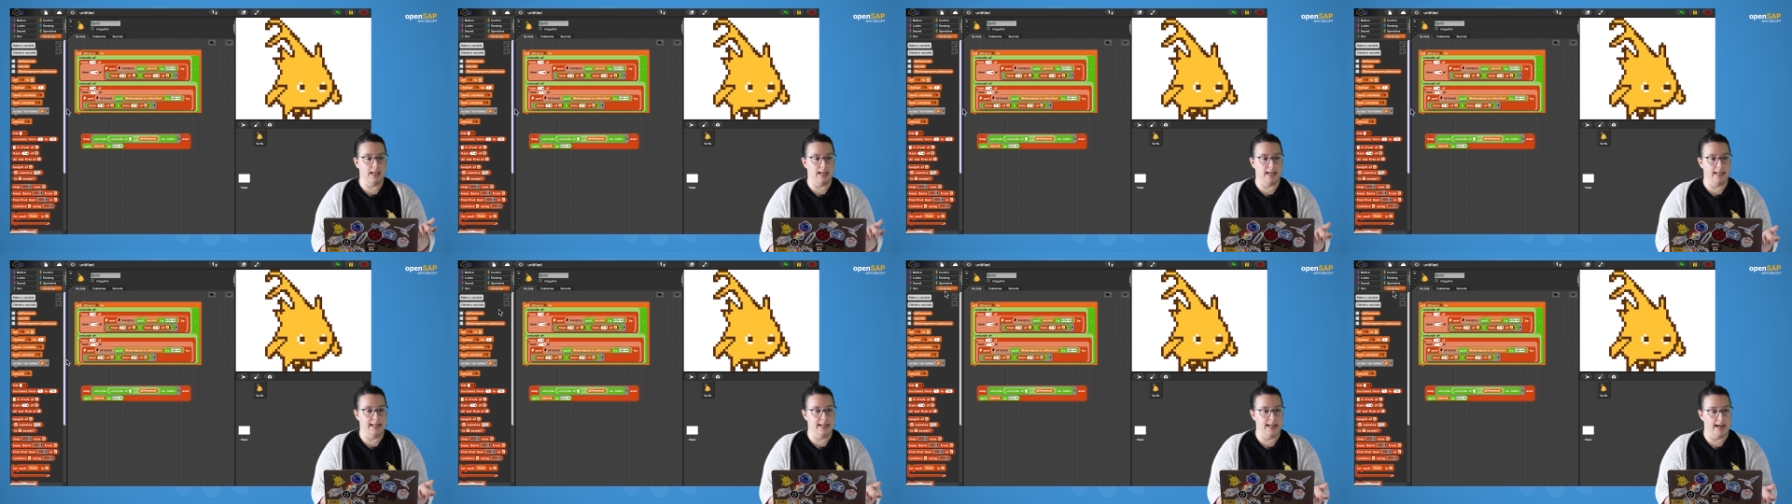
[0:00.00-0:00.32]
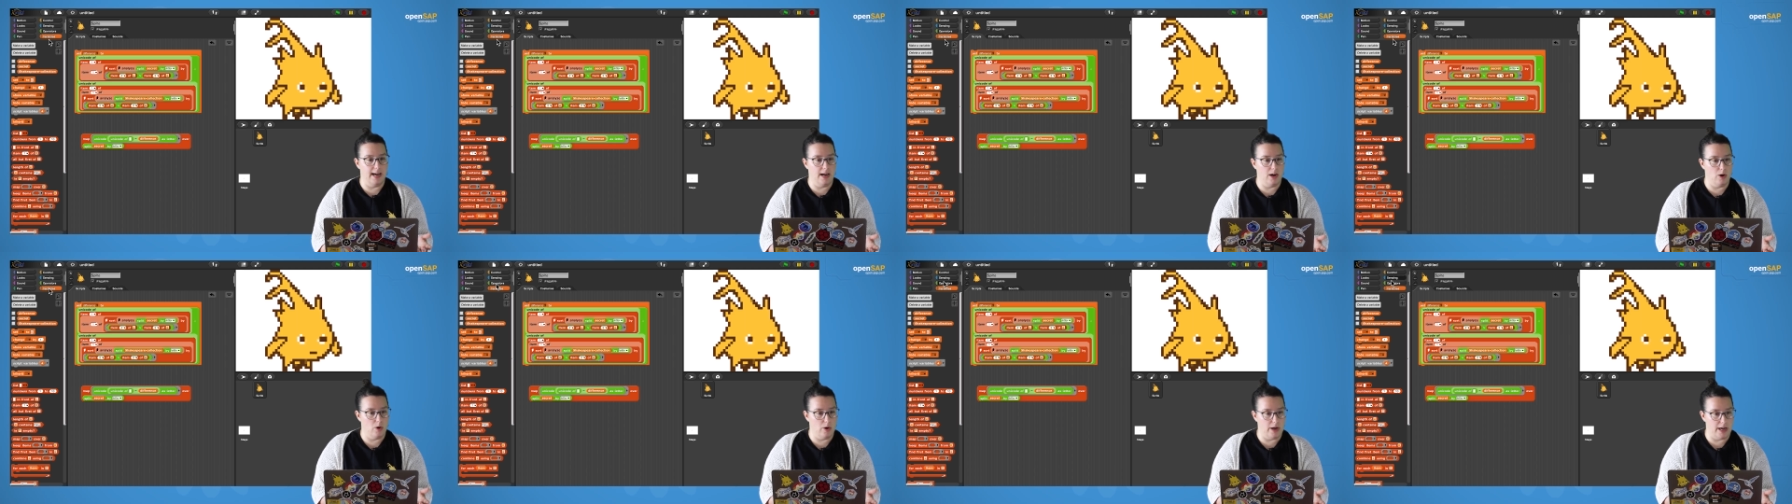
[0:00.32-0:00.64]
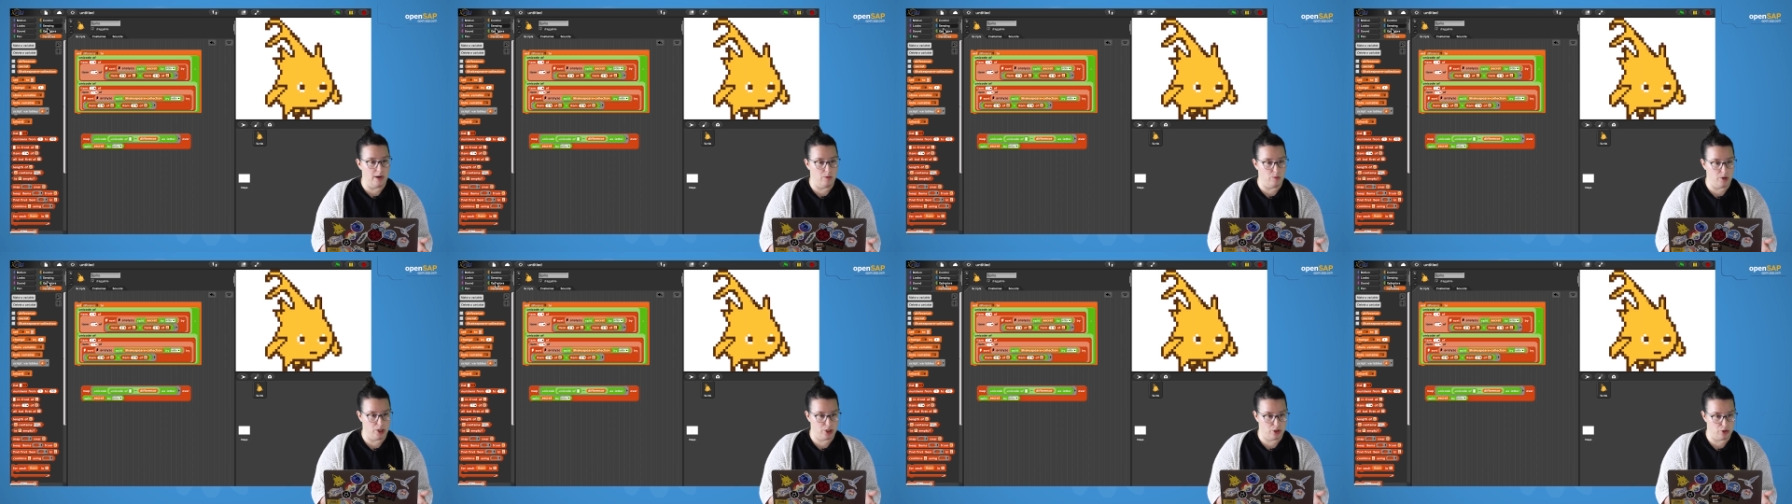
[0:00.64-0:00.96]
And now
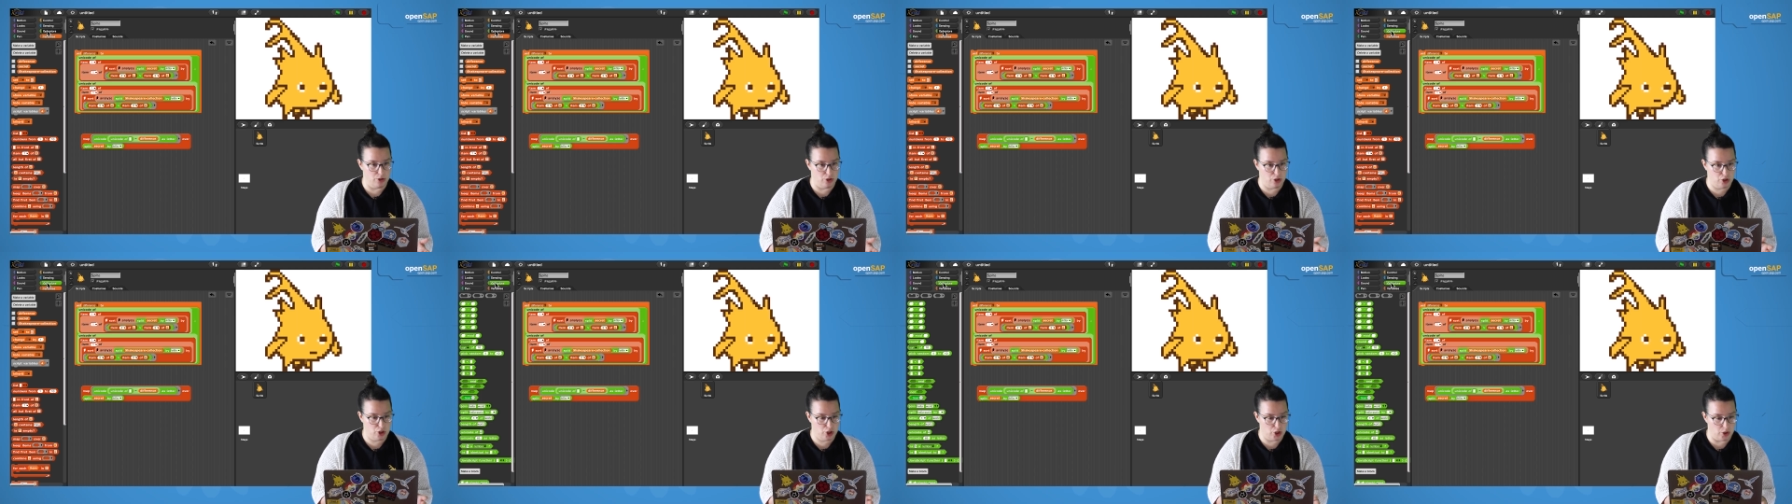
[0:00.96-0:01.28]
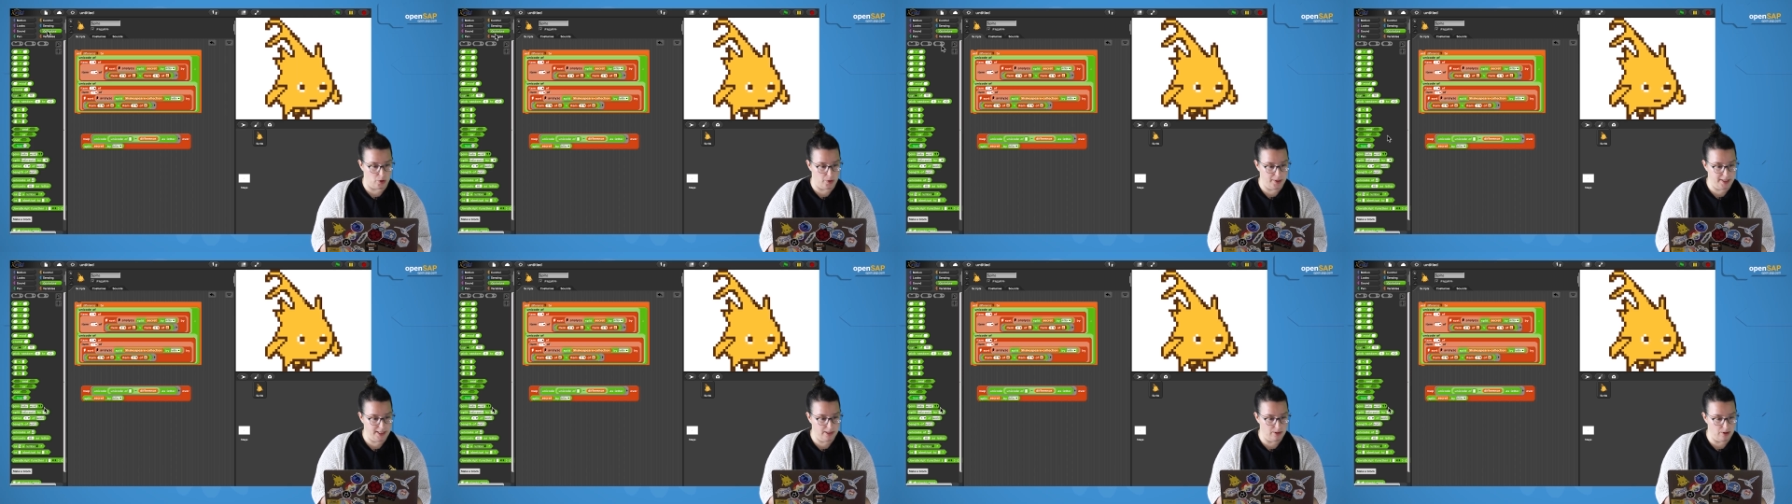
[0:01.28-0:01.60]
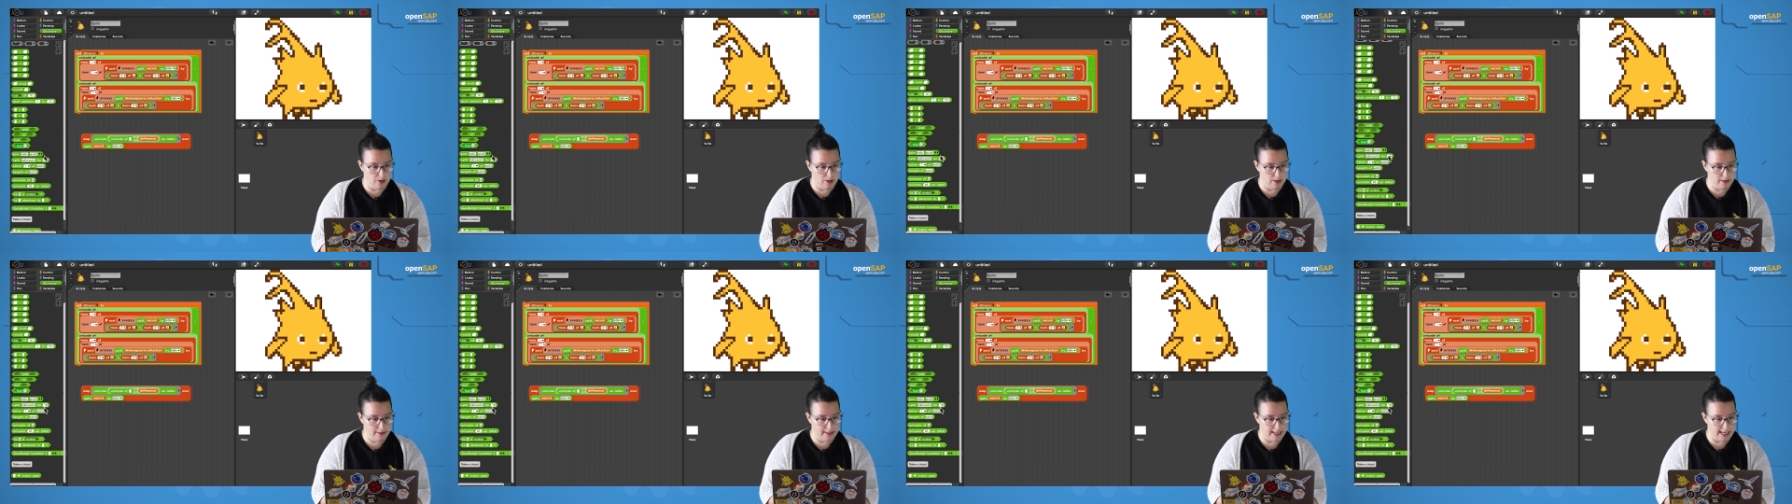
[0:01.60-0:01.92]
I want to join
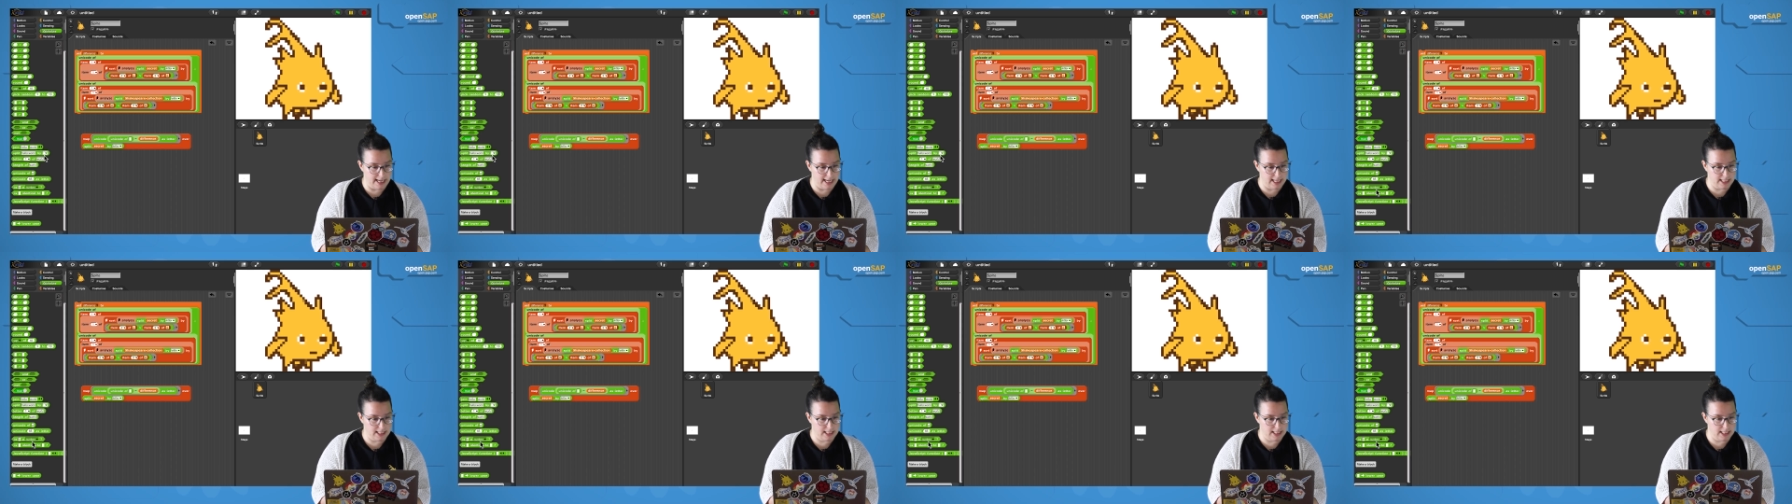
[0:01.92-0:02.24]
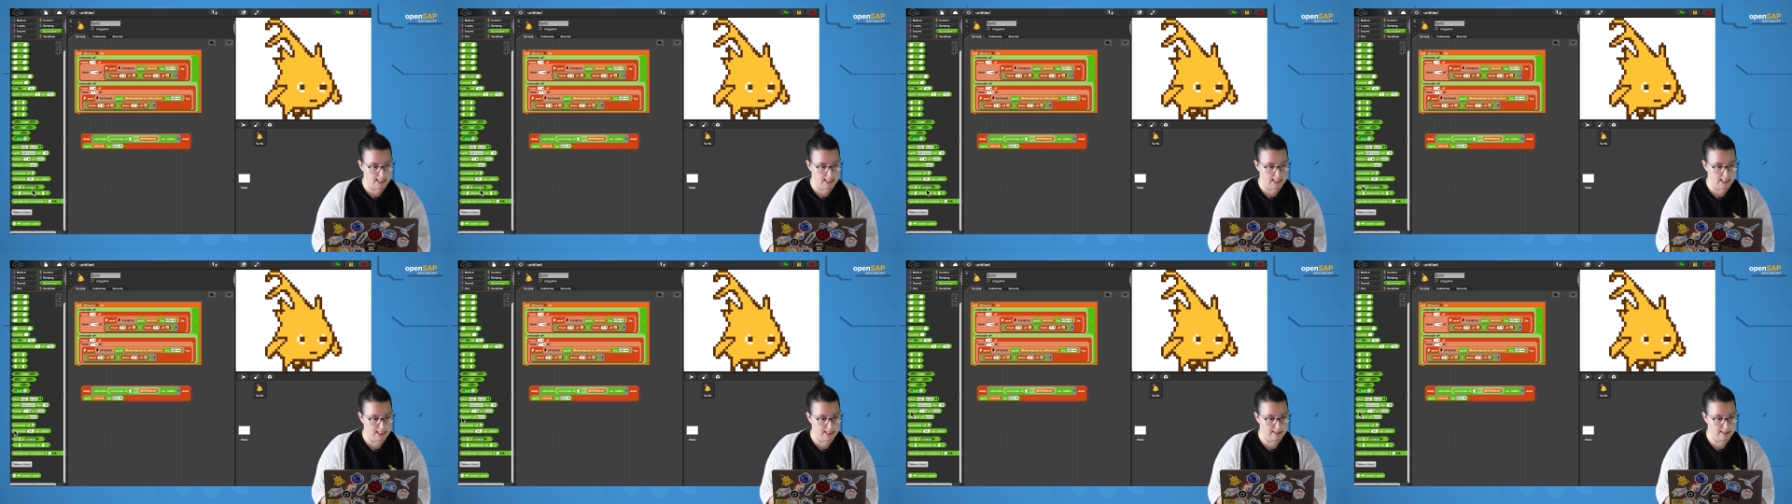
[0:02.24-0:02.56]
all that.